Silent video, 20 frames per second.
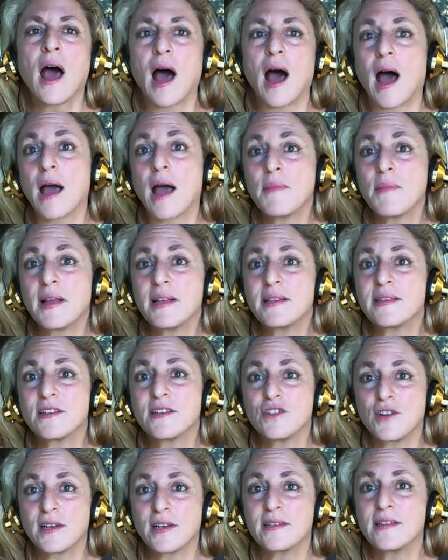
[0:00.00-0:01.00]
I might
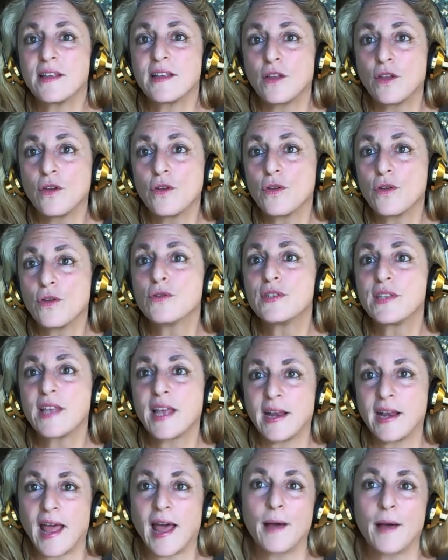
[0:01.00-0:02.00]
suggest that you use
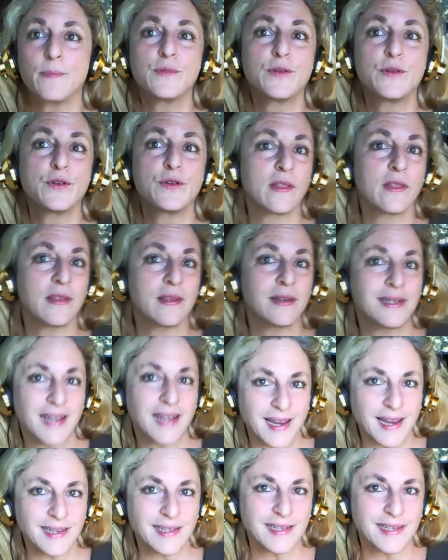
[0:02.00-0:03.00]
that app during the
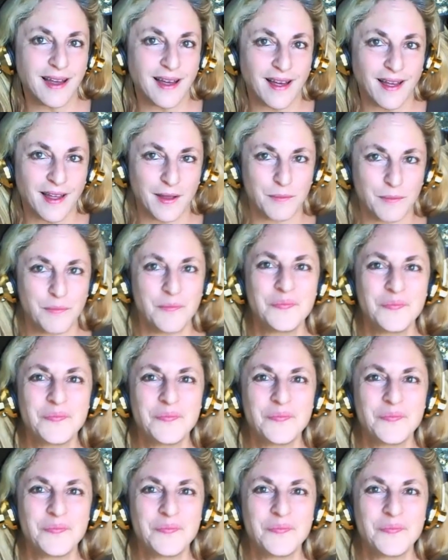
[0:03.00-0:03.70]
daytime